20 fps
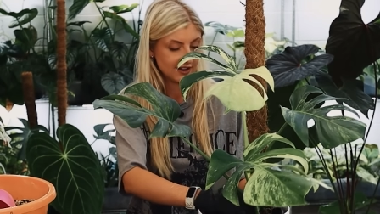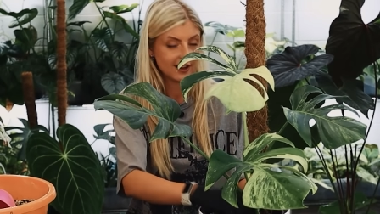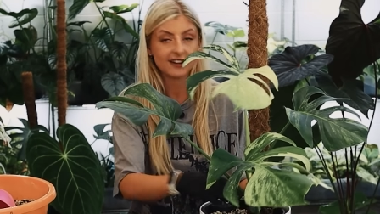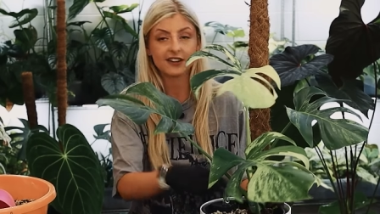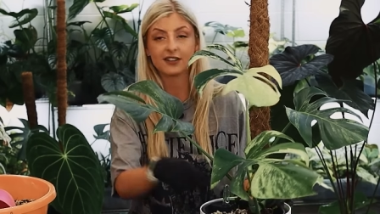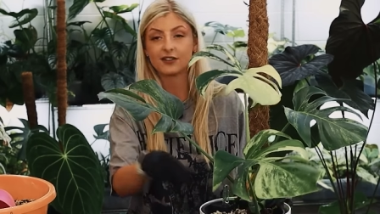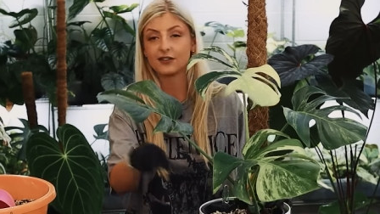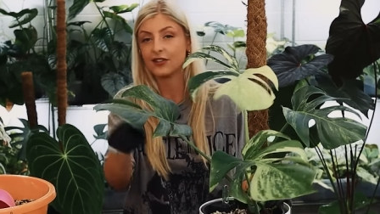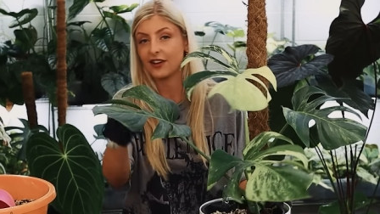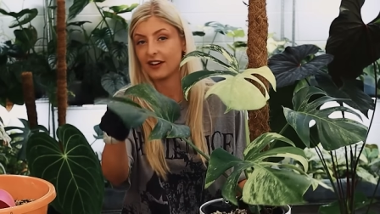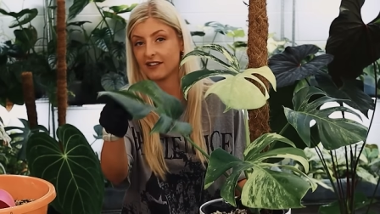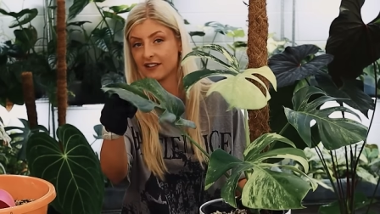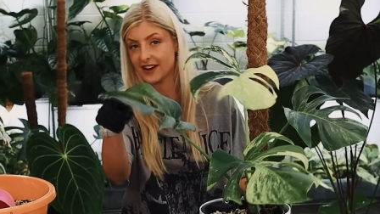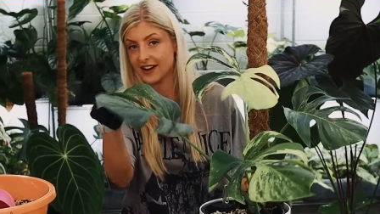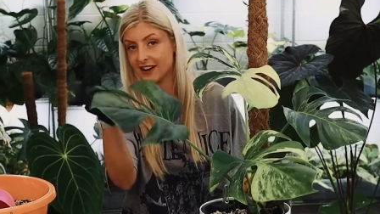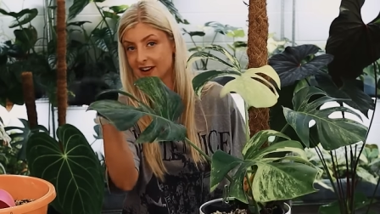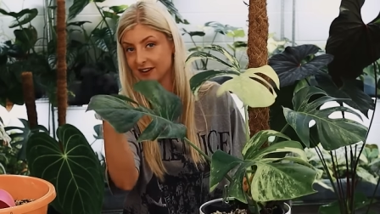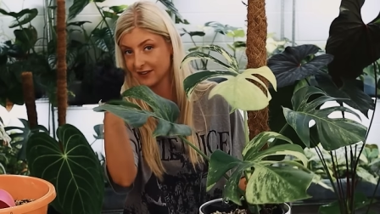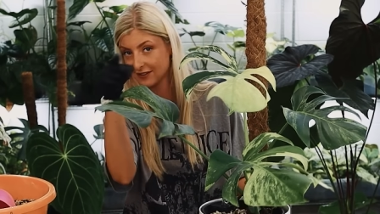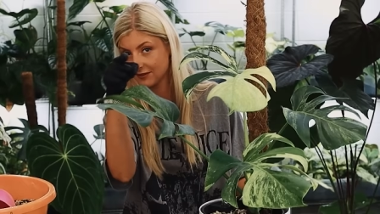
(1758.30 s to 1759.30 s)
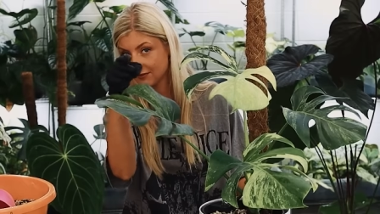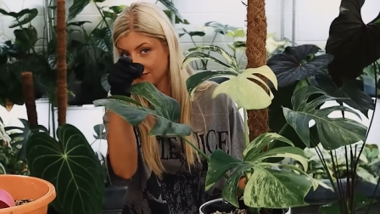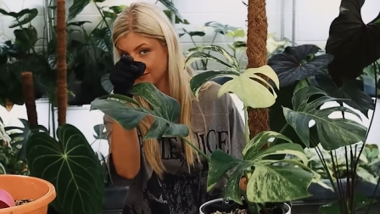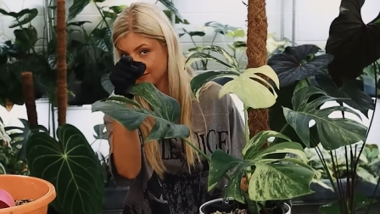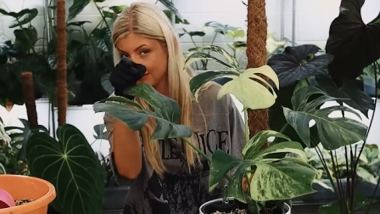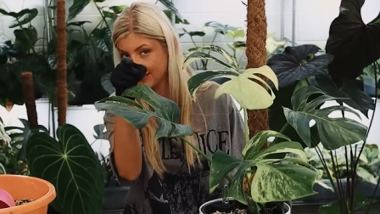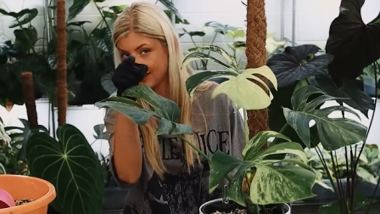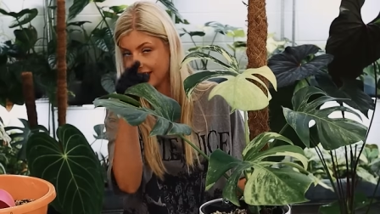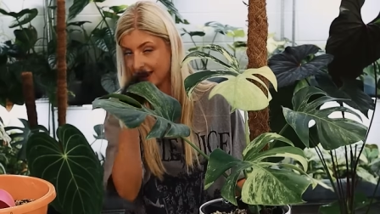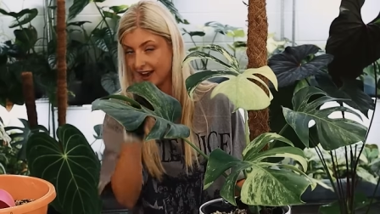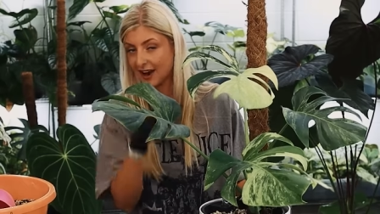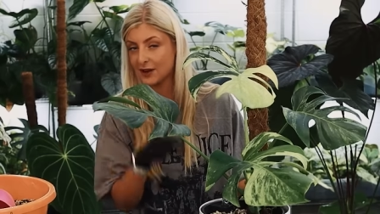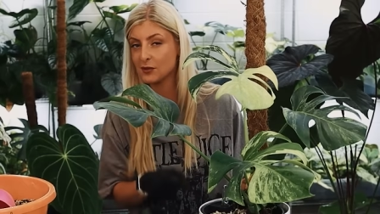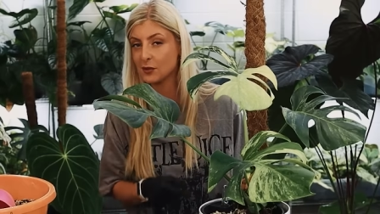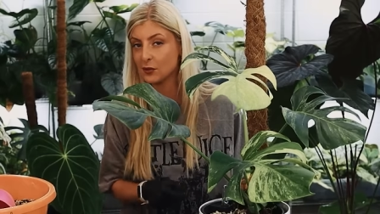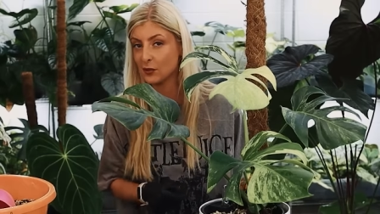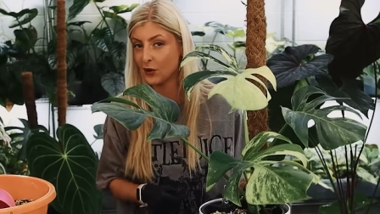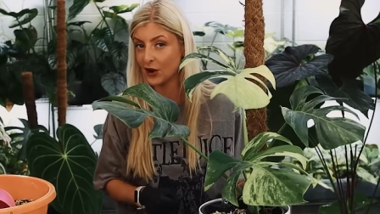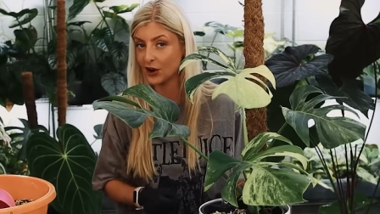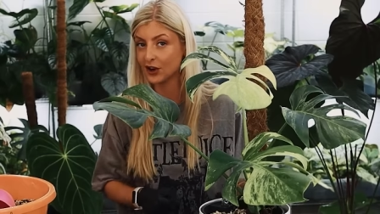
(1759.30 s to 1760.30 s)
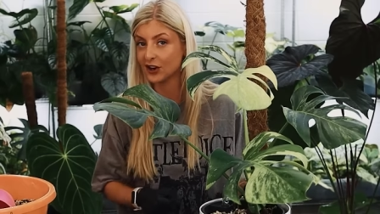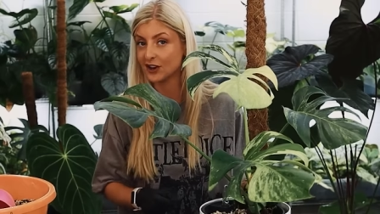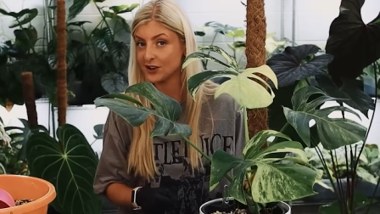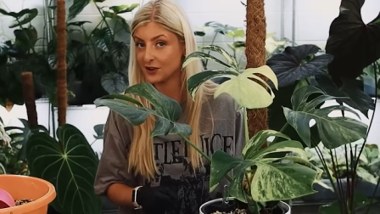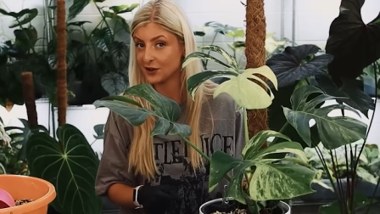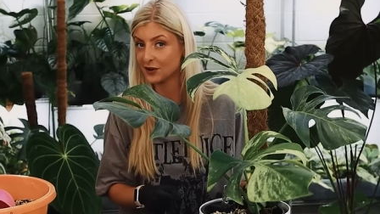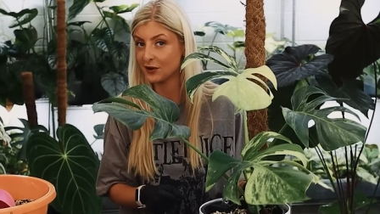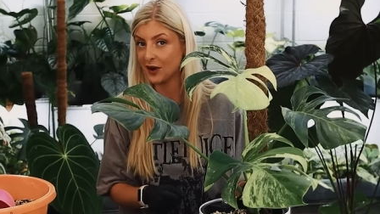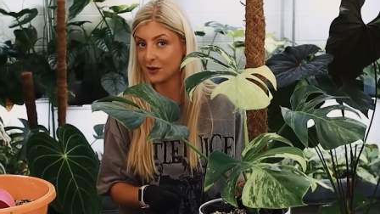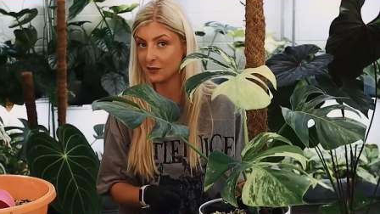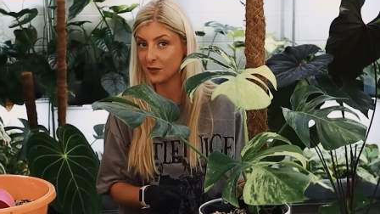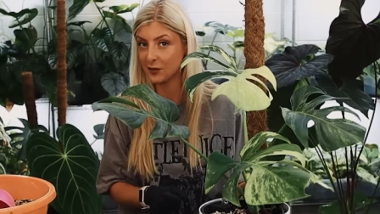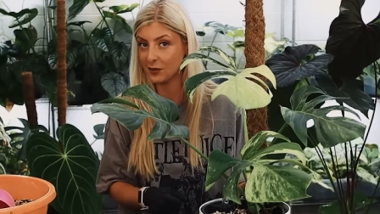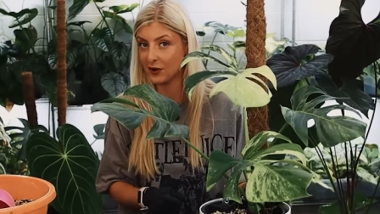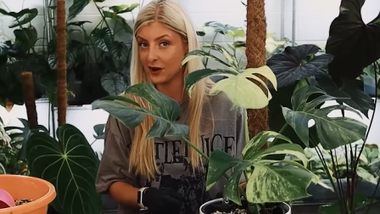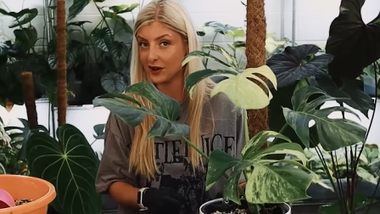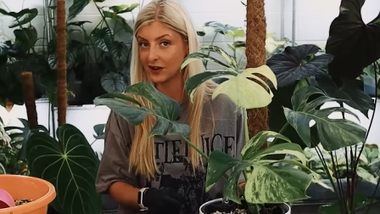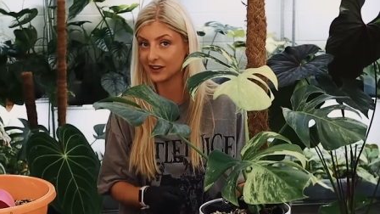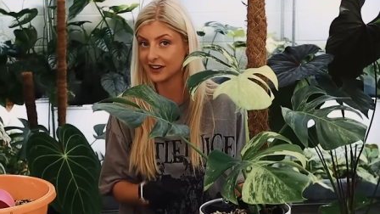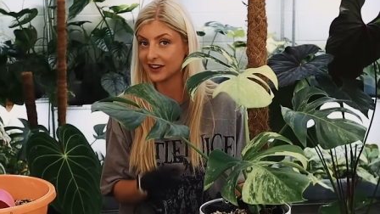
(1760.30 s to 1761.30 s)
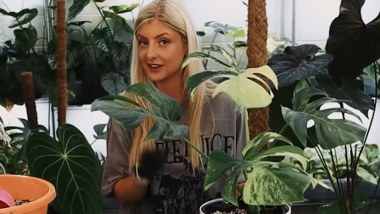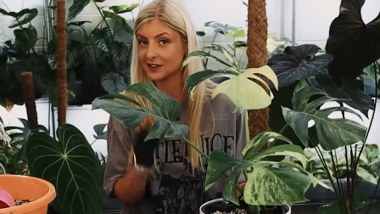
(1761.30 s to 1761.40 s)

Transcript: That's very, I'm at work and you know I'm at work.